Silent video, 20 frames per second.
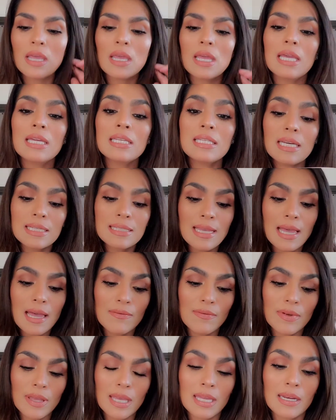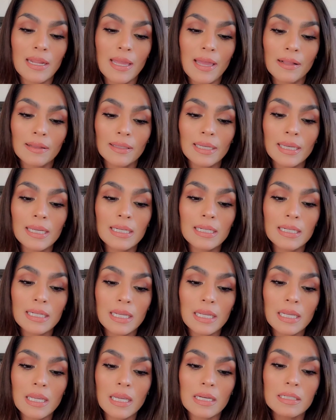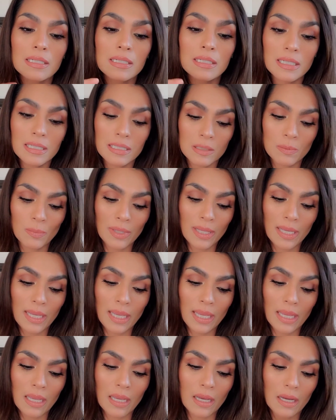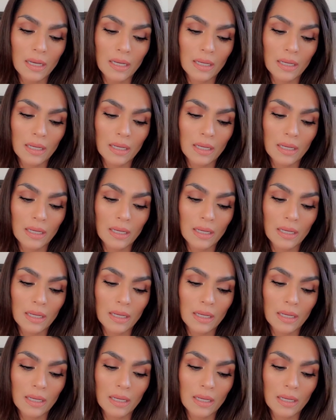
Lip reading: It does have an LED display.